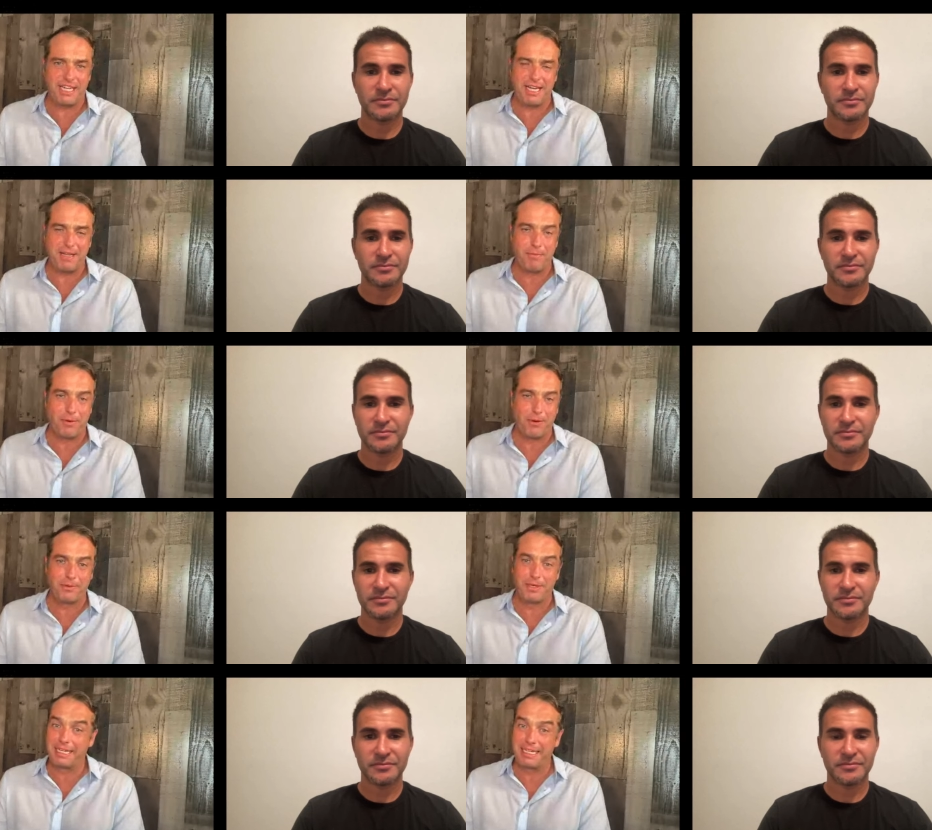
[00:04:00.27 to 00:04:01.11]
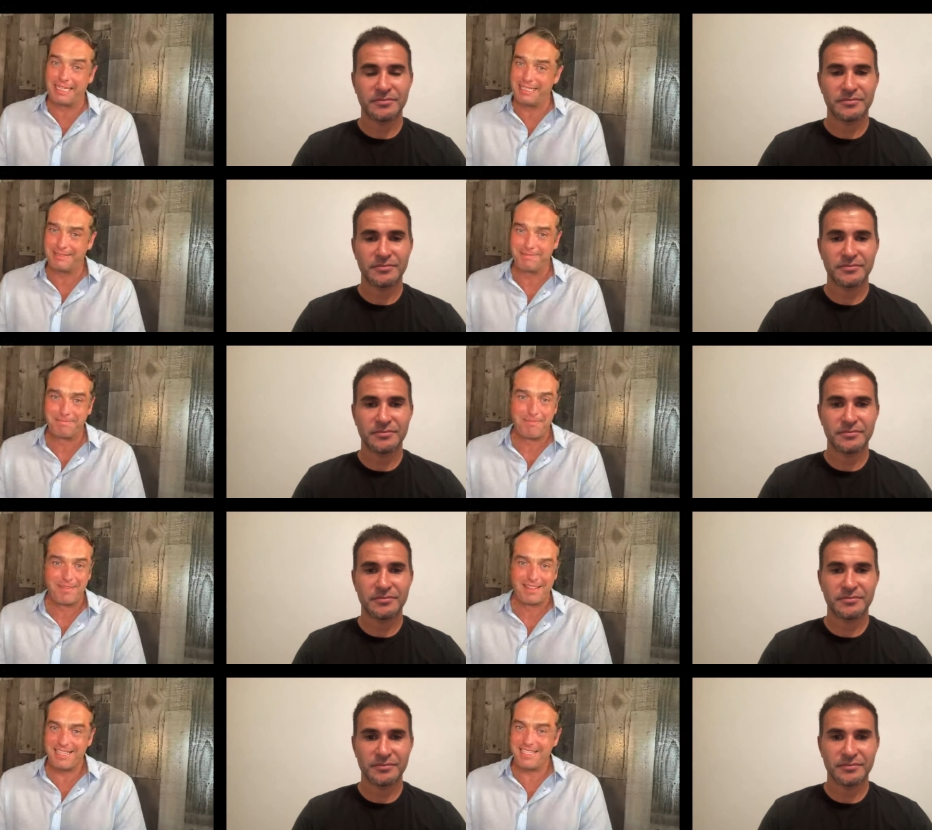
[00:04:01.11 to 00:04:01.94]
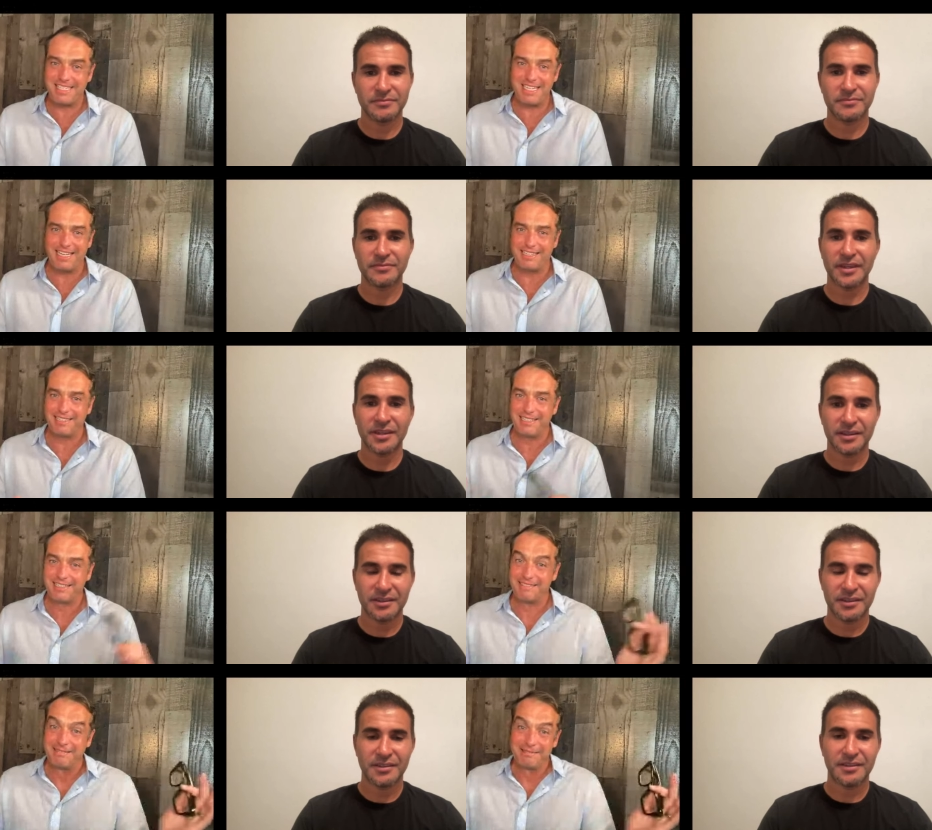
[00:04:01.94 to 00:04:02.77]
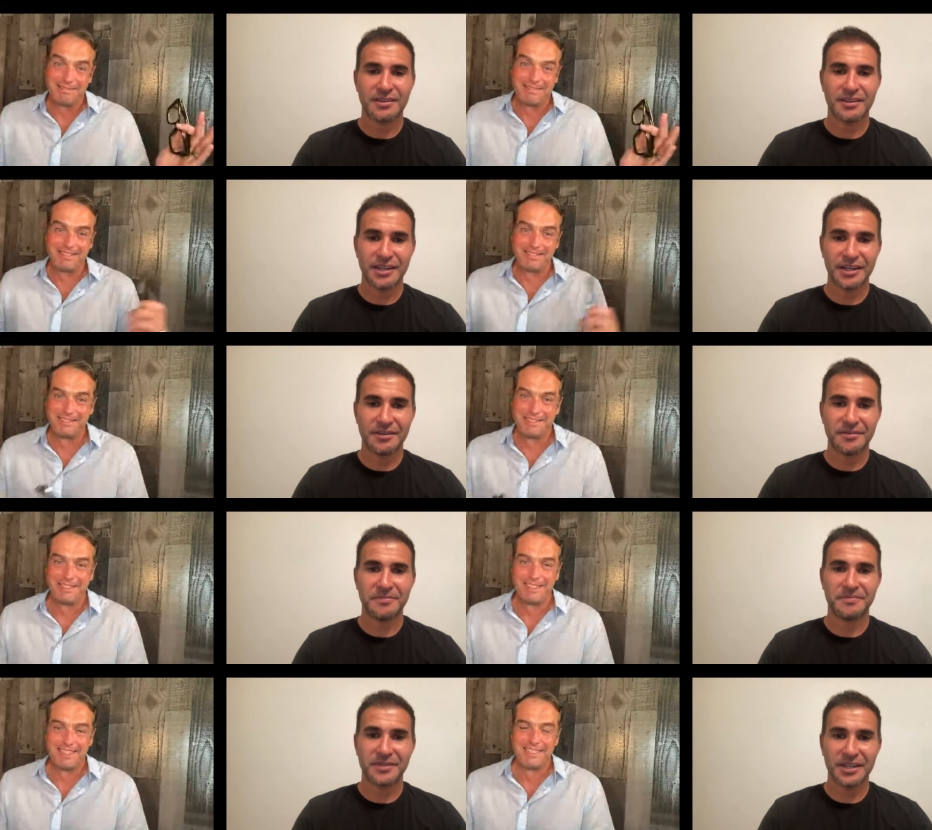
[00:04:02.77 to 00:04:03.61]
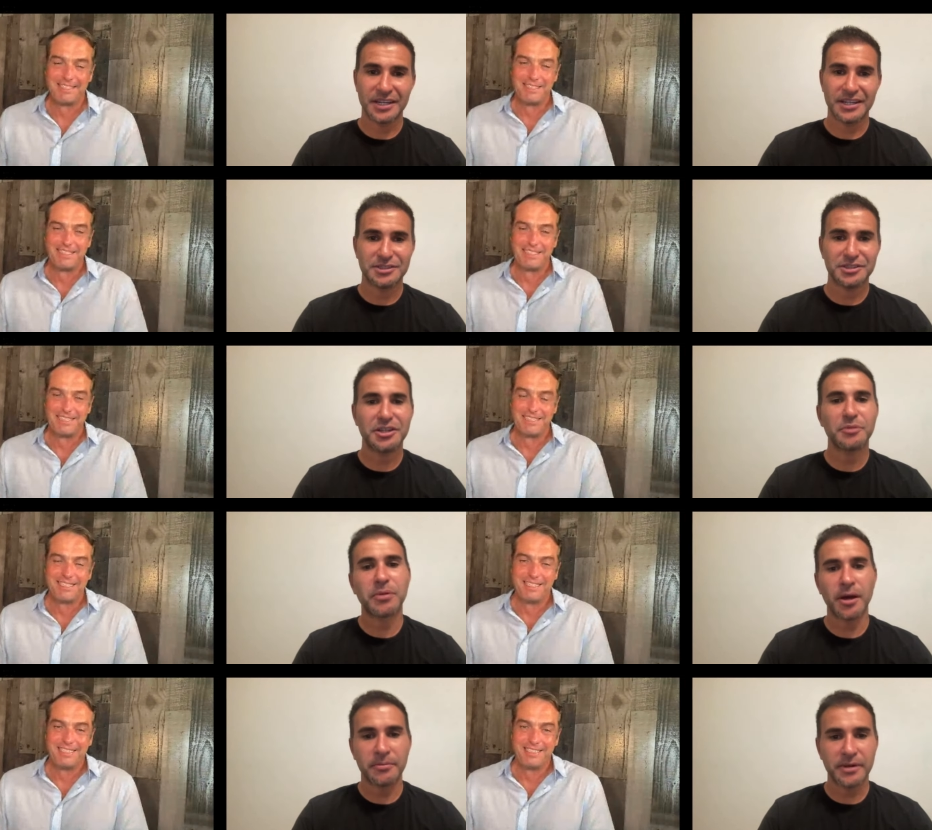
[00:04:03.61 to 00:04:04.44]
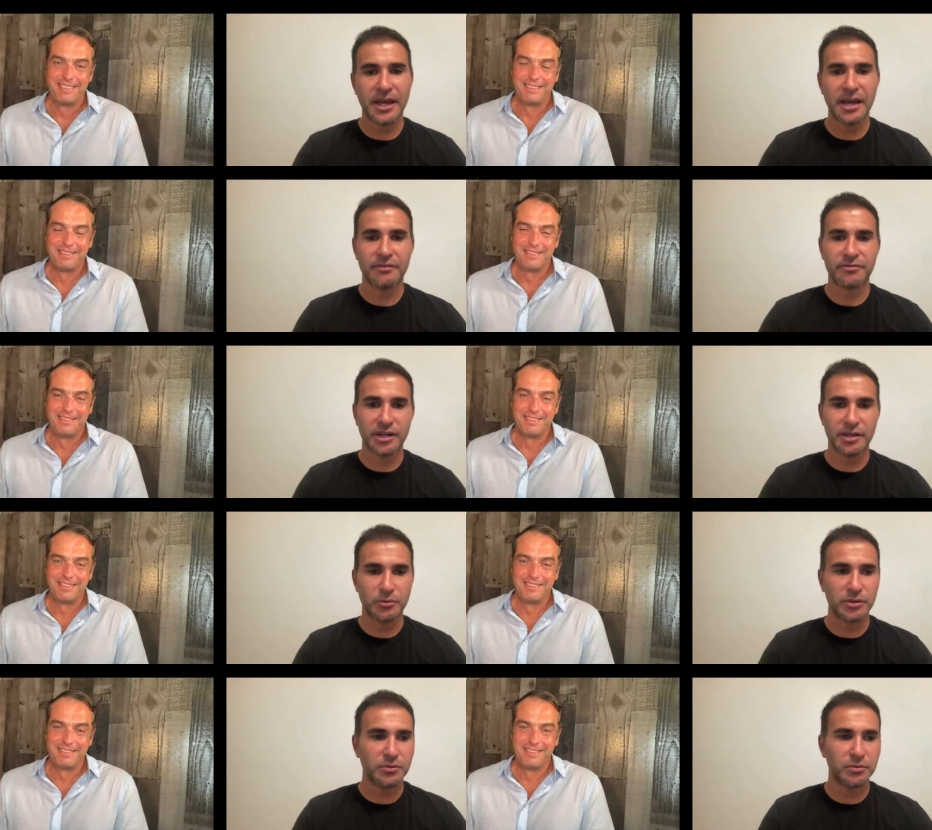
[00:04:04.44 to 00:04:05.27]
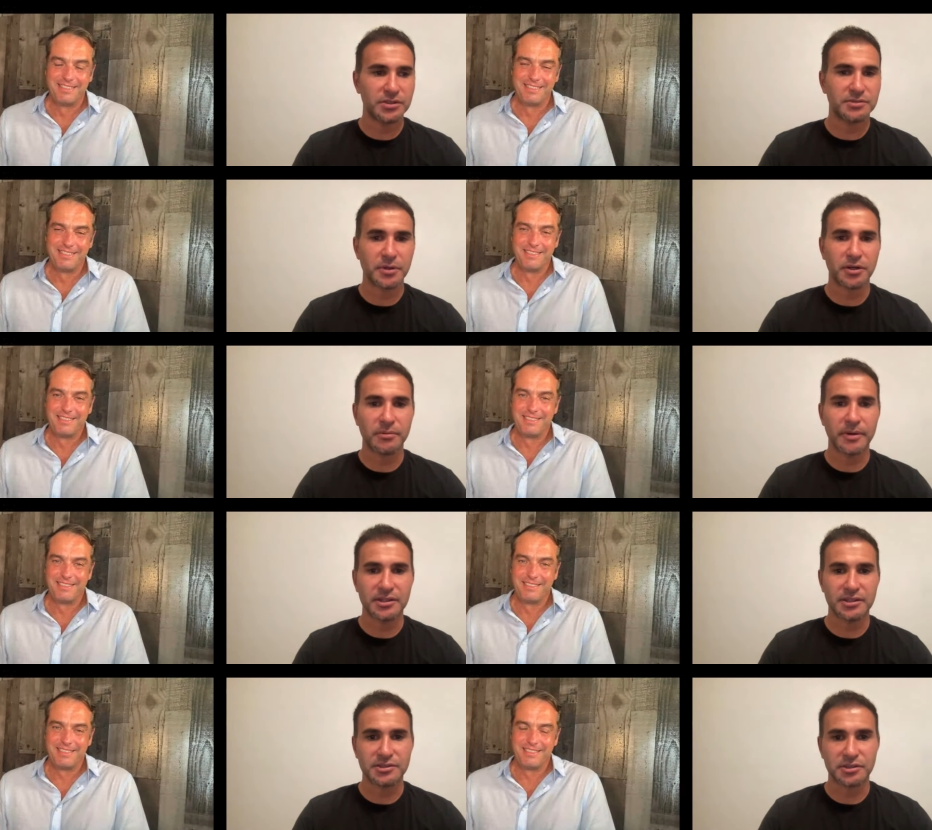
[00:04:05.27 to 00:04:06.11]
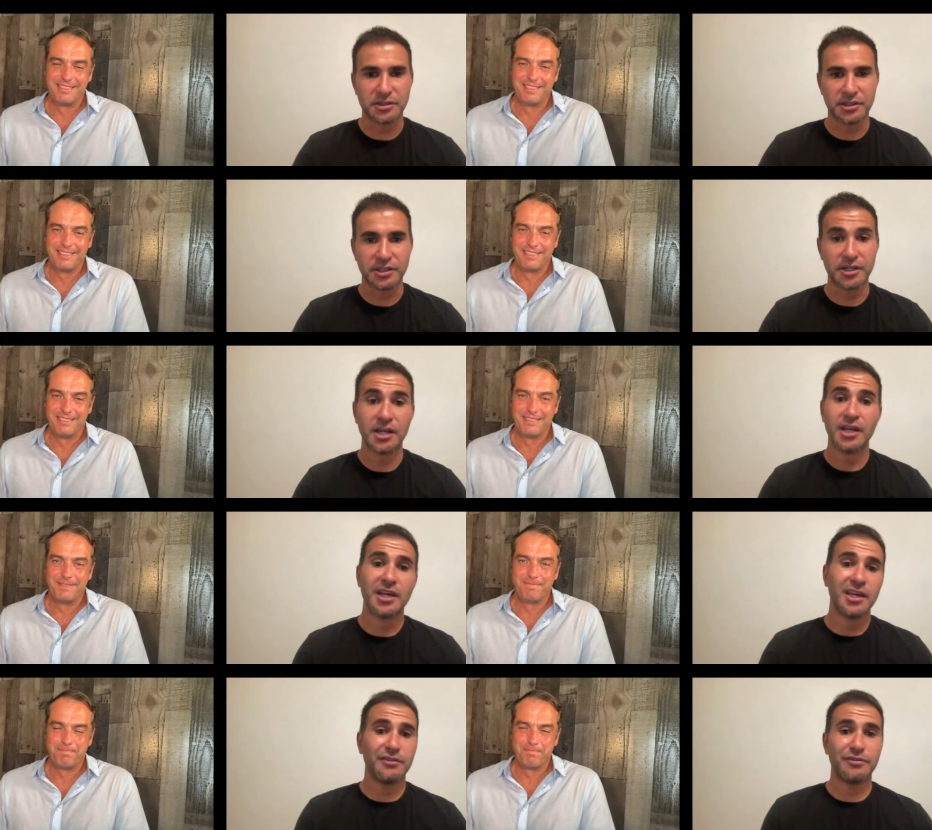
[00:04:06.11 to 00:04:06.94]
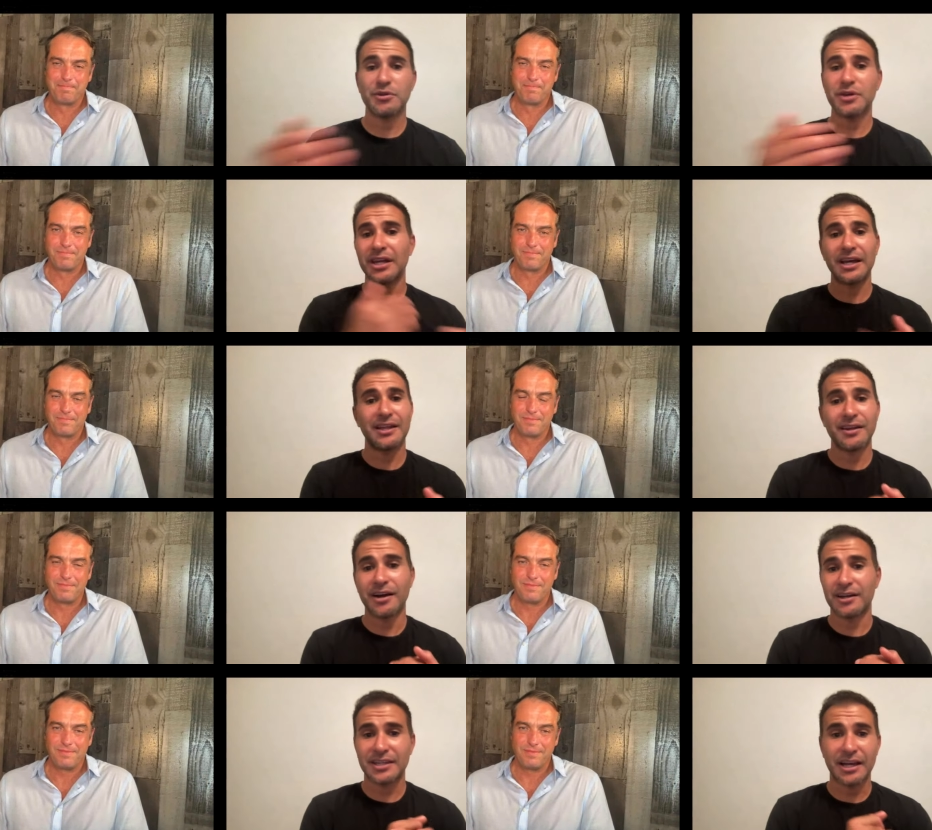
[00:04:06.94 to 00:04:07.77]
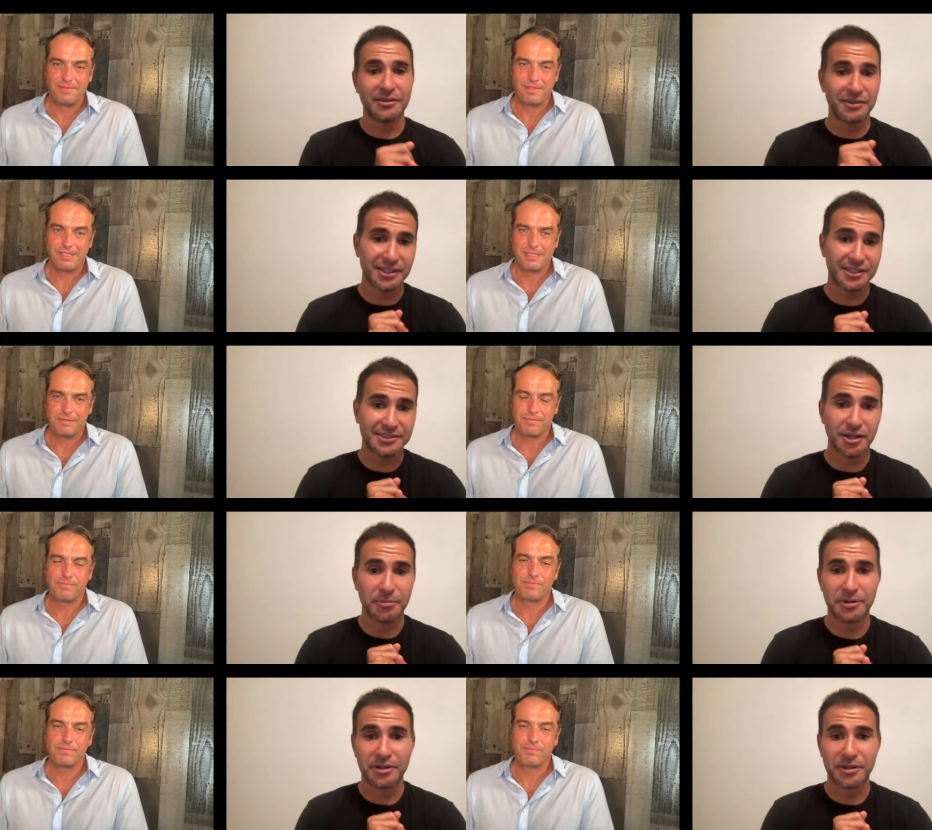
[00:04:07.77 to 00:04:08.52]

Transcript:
Speaker 1: anymore, really. This is it.
Speaker 2: Yeah, yeah. It's a good problem to have, right? We, we spoke about this earlier. If you get knocked out in Leagues Cup